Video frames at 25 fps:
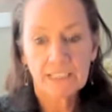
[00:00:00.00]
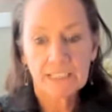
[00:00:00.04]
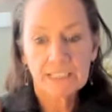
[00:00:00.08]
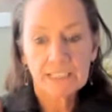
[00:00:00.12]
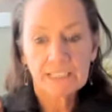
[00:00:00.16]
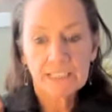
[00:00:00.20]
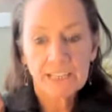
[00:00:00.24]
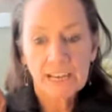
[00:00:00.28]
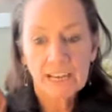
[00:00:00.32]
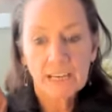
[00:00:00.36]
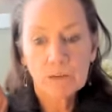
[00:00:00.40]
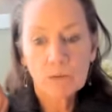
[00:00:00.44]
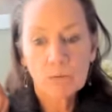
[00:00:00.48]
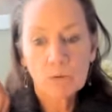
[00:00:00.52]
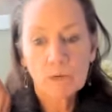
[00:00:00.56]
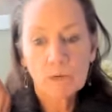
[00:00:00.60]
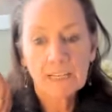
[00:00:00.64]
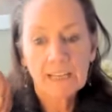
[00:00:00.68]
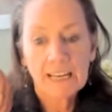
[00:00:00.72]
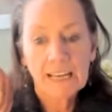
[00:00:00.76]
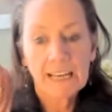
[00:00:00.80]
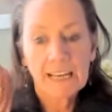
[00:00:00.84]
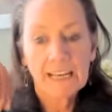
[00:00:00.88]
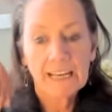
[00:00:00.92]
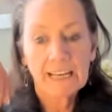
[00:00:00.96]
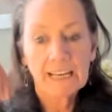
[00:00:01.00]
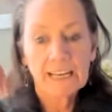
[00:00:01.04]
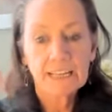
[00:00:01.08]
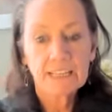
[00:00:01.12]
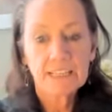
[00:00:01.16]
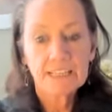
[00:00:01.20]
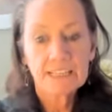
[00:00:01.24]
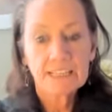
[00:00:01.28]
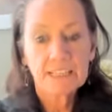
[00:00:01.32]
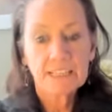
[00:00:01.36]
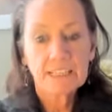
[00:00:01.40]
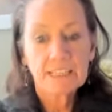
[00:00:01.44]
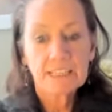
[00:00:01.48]
and take one
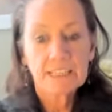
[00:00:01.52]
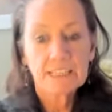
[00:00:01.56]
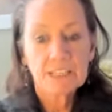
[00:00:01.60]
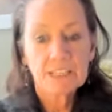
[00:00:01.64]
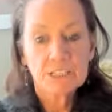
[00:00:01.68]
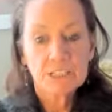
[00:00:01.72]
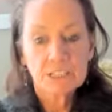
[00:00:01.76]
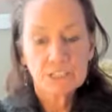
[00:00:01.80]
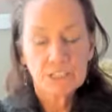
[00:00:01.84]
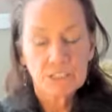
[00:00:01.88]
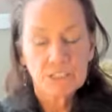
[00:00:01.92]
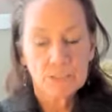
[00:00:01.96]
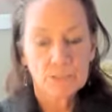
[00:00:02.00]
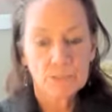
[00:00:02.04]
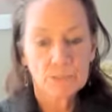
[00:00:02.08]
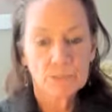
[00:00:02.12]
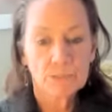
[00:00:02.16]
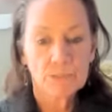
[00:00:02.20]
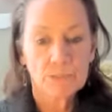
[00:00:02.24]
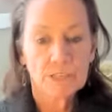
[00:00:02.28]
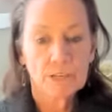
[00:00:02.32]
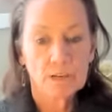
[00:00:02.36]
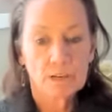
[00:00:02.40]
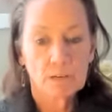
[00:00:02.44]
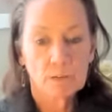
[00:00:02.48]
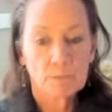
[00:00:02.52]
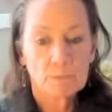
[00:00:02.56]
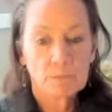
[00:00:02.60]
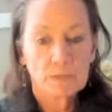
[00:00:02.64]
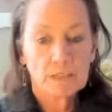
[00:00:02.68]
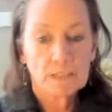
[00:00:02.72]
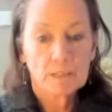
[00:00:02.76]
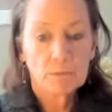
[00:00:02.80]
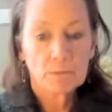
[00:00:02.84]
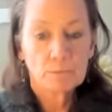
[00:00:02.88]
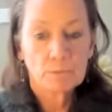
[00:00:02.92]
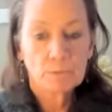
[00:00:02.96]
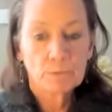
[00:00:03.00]
hand into the
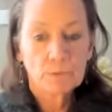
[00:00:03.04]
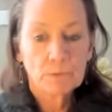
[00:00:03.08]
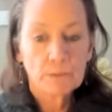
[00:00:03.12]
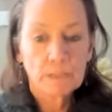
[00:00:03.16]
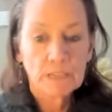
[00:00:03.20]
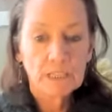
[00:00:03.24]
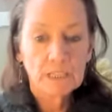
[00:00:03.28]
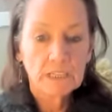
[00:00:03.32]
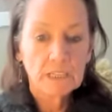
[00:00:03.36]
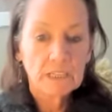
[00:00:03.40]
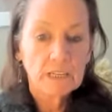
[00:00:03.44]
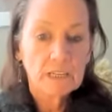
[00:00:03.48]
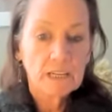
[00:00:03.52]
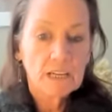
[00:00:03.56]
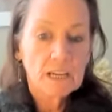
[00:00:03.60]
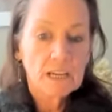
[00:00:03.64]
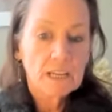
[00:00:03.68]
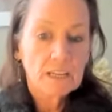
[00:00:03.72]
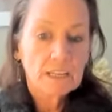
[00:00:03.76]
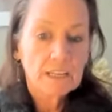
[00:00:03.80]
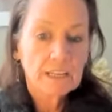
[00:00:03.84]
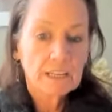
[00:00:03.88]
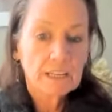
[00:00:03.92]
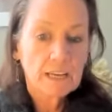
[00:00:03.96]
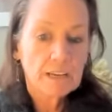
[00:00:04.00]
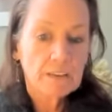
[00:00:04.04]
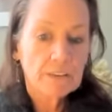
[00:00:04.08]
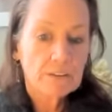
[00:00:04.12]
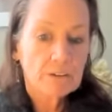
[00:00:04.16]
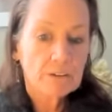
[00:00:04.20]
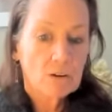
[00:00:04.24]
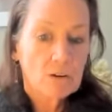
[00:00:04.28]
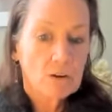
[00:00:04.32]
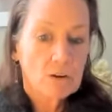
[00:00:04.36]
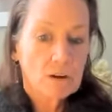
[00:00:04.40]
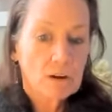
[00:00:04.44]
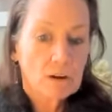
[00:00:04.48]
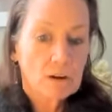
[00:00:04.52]
armpit and bring the
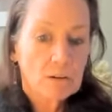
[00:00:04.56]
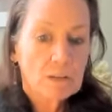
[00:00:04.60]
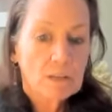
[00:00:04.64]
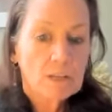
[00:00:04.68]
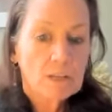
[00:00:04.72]
other arm.